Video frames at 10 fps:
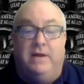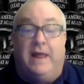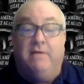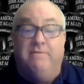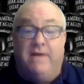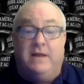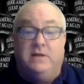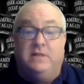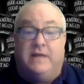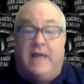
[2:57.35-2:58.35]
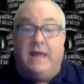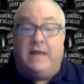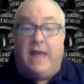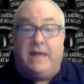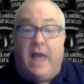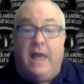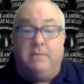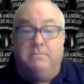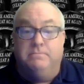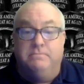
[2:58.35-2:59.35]
They invented the KKK.
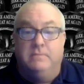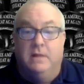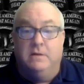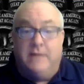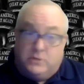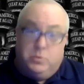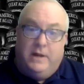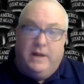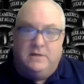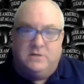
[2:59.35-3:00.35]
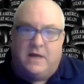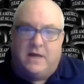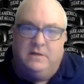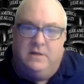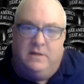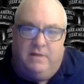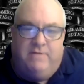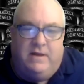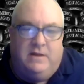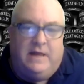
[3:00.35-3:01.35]
That's when they decided to
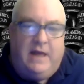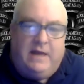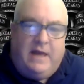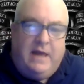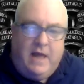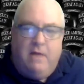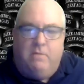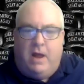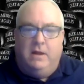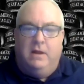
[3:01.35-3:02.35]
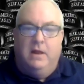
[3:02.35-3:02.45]
invent the KKK, right?